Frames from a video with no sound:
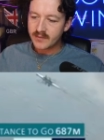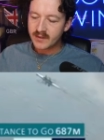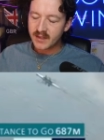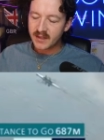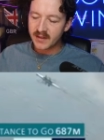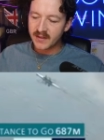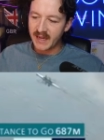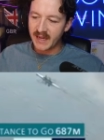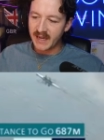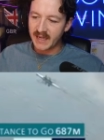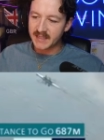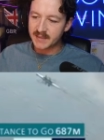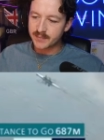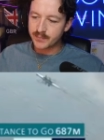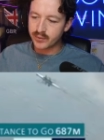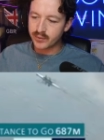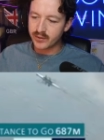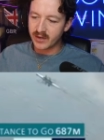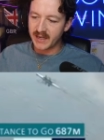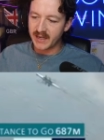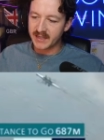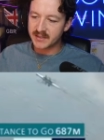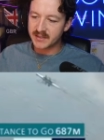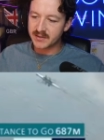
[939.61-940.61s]
that is
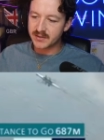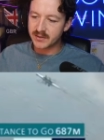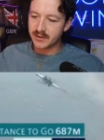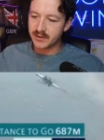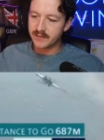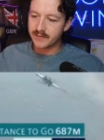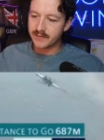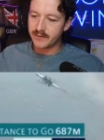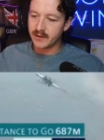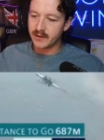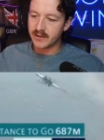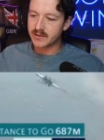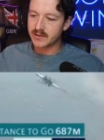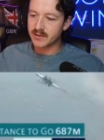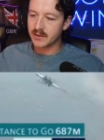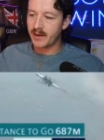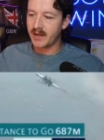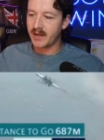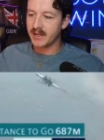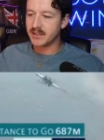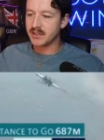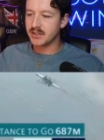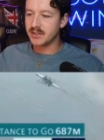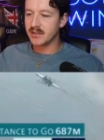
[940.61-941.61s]
pressed through the foot. So
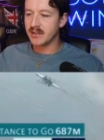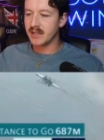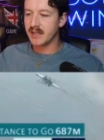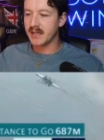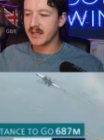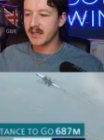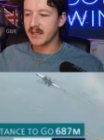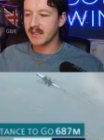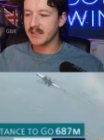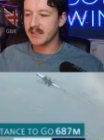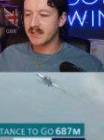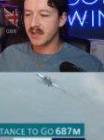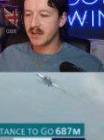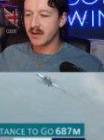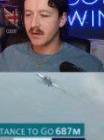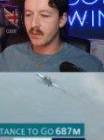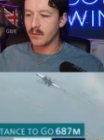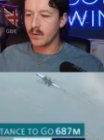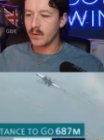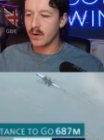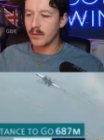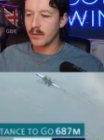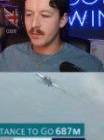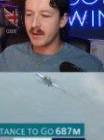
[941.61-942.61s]
imagine you're like in a tug of
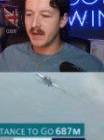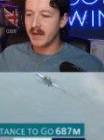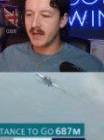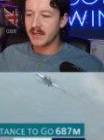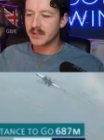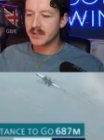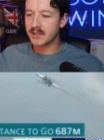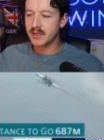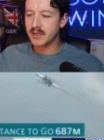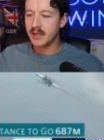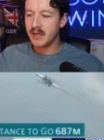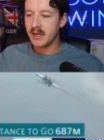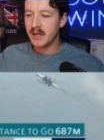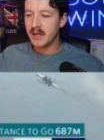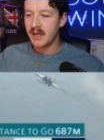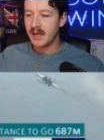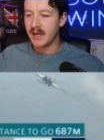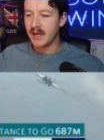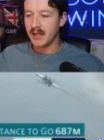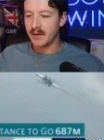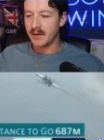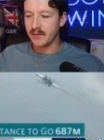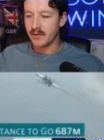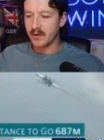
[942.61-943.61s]
war match
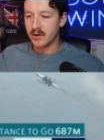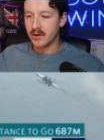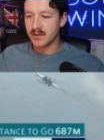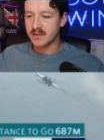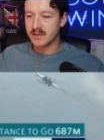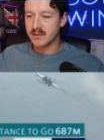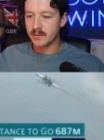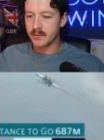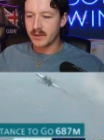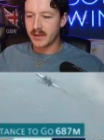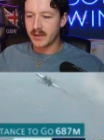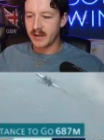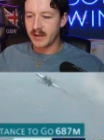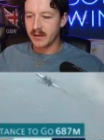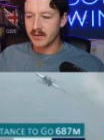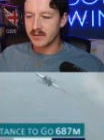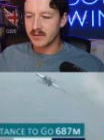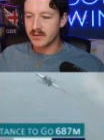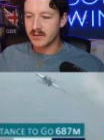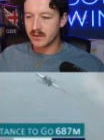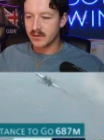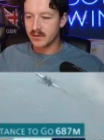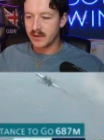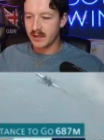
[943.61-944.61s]
and you've got someone else
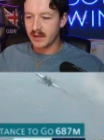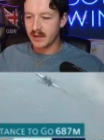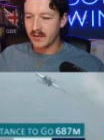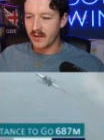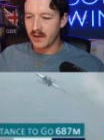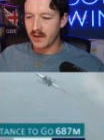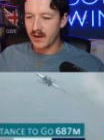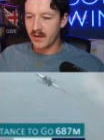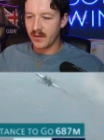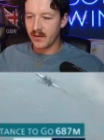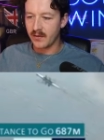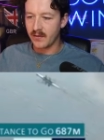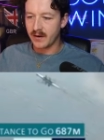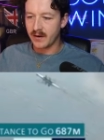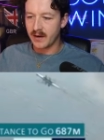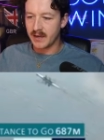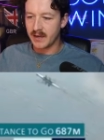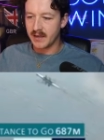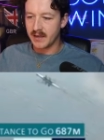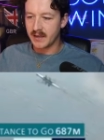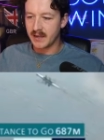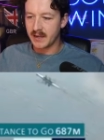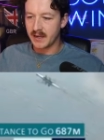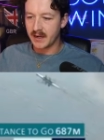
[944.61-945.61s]
on like the other
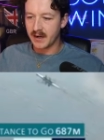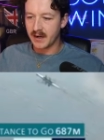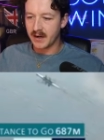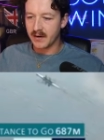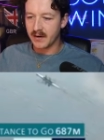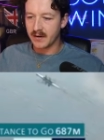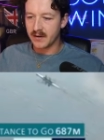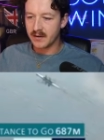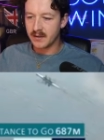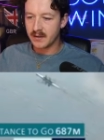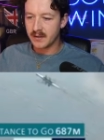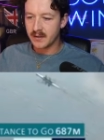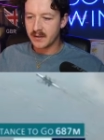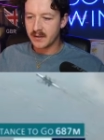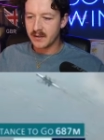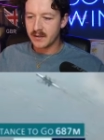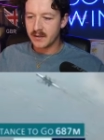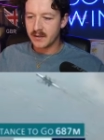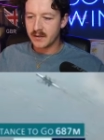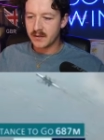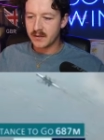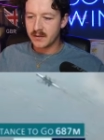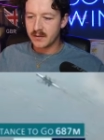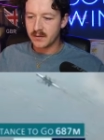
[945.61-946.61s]
end here
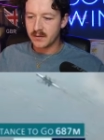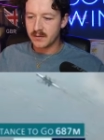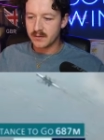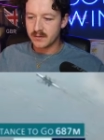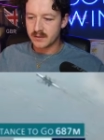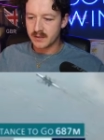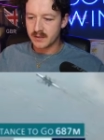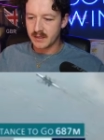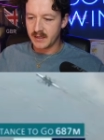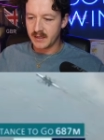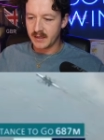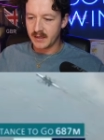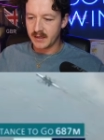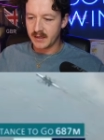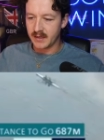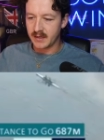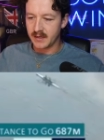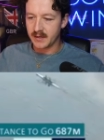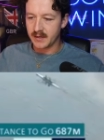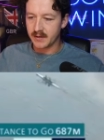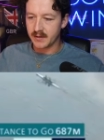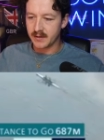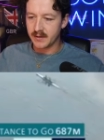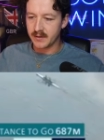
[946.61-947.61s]
who's like, I
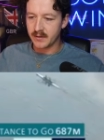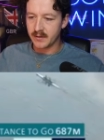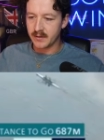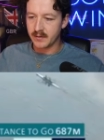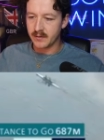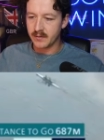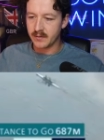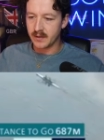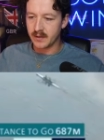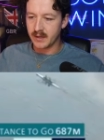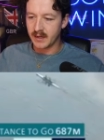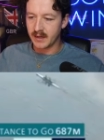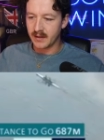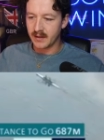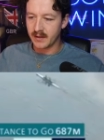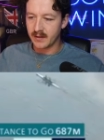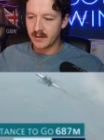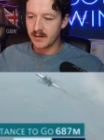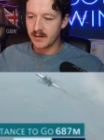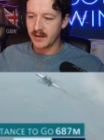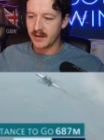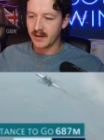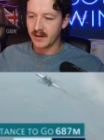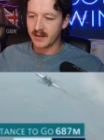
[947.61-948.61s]
don't know,
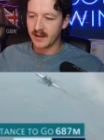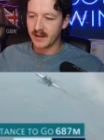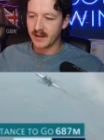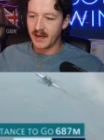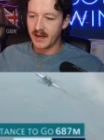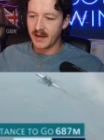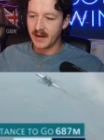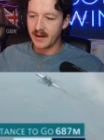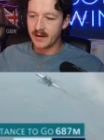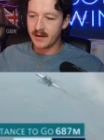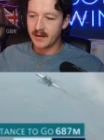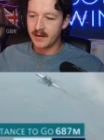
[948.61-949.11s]
like that.